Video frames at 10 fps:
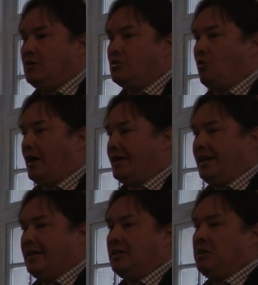So
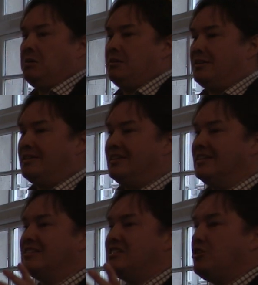again,
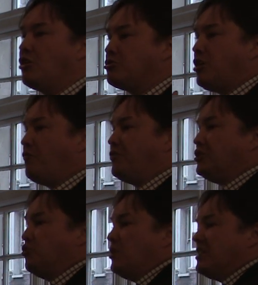it is not
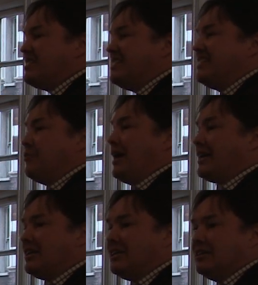something you will see
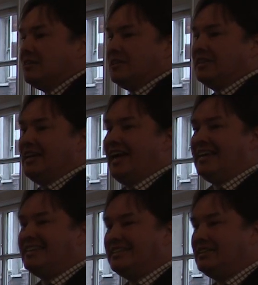directly in
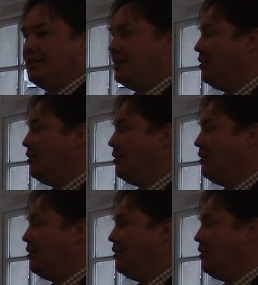AD